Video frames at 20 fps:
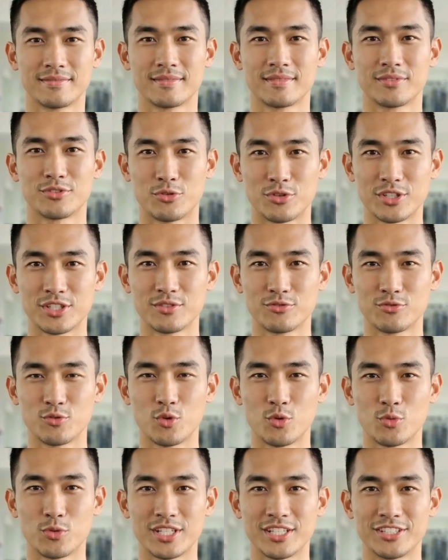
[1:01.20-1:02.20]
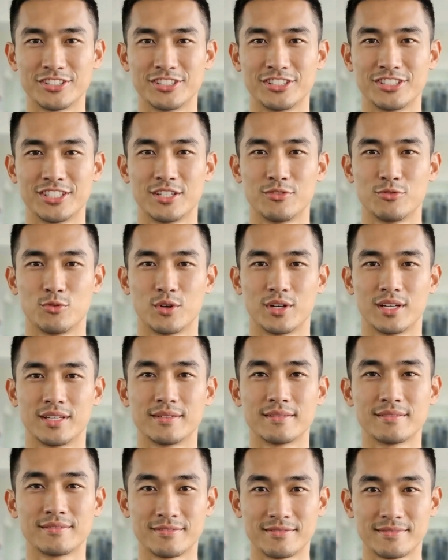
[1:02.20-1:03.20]
3 to 4 weeks instead of 1.
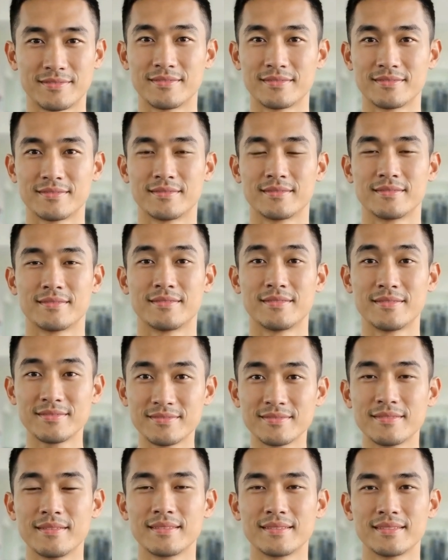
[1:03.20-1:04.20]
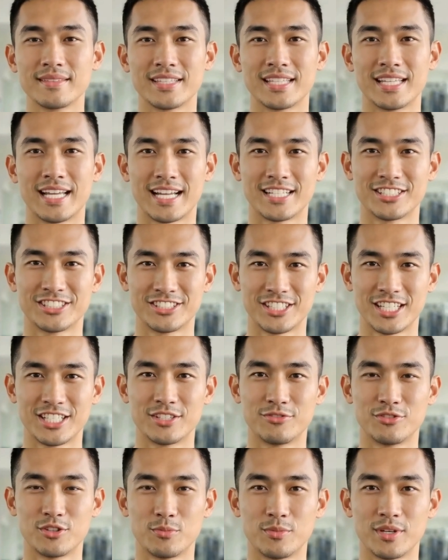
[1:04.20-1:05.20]
The end state
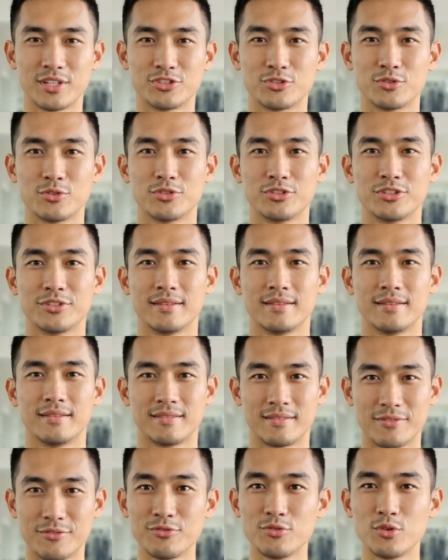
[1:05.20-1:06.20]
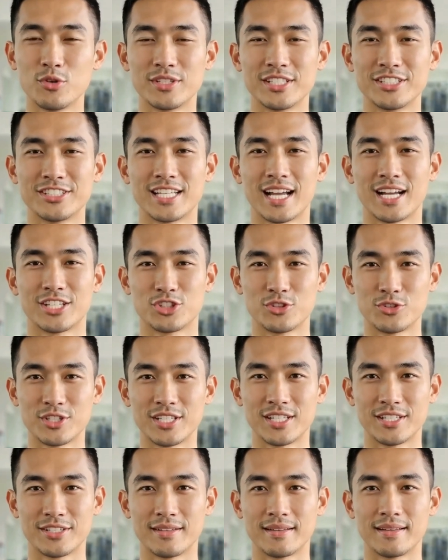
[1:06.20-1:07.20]
of your muscles, fully
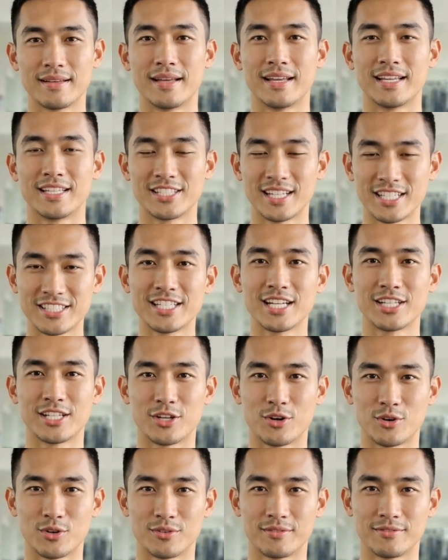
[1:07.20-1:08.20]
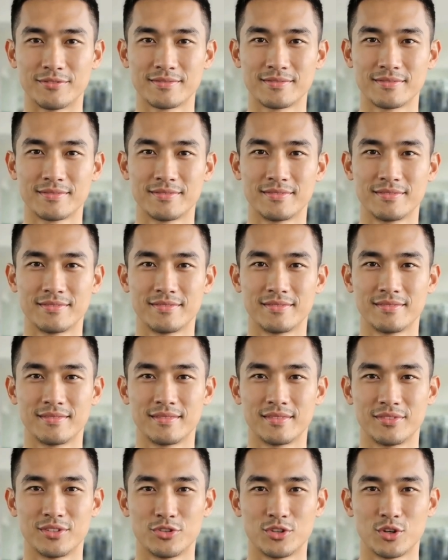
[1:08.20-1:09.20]
saturated, is identical.
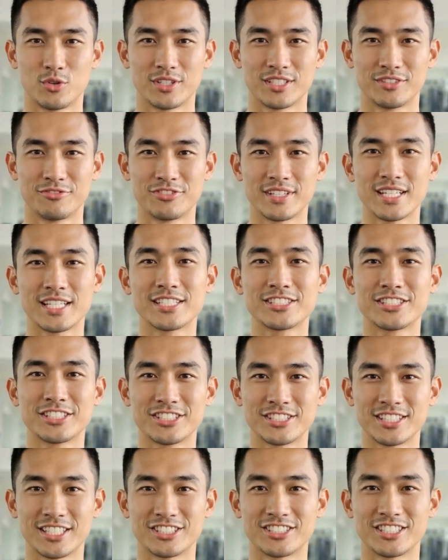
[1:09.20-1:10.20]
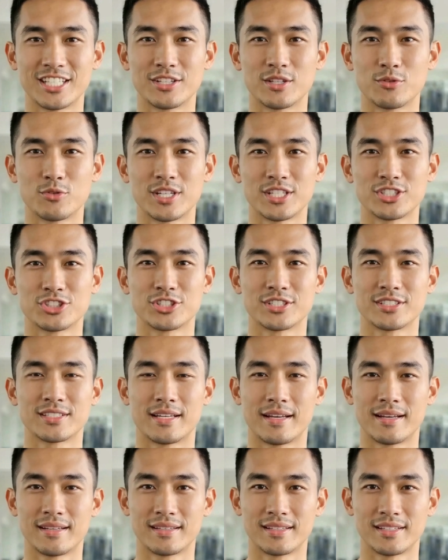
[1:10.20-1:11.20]
The loading phase is an acceleration,
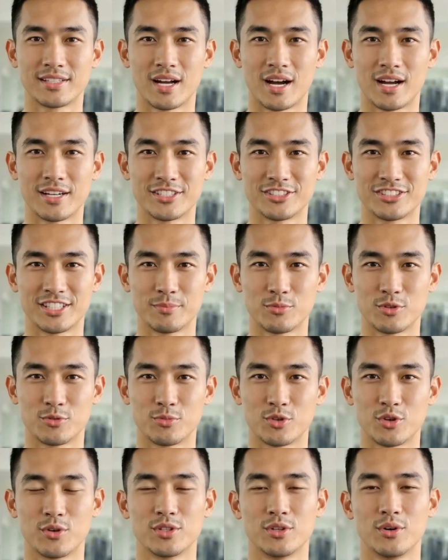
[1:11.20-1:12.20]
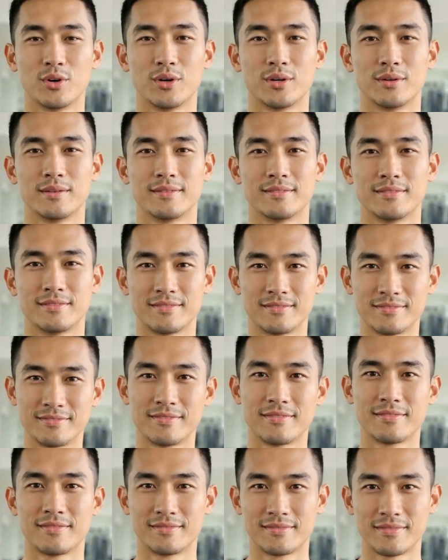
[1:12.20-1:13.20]
not a separate protocol.
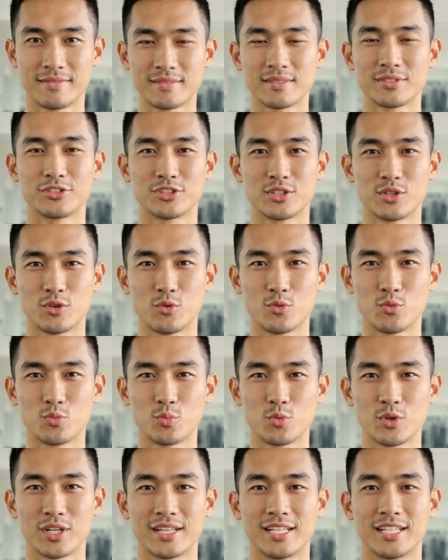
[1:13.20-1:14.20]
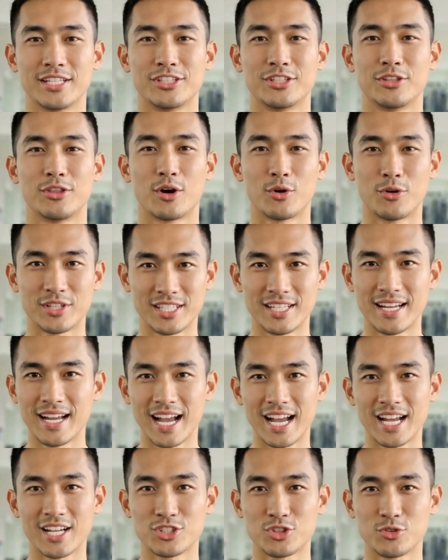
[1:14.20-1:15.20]
So, when is loading
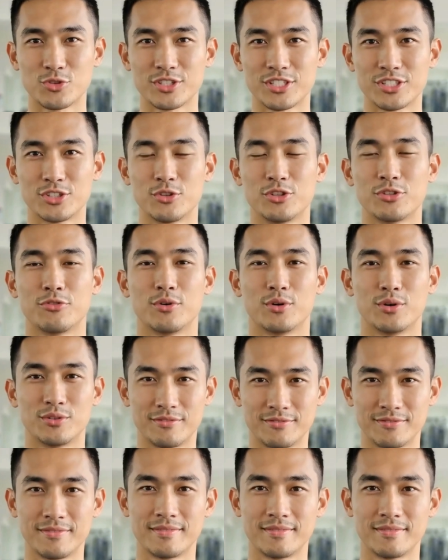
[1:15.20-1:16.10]
actually useful?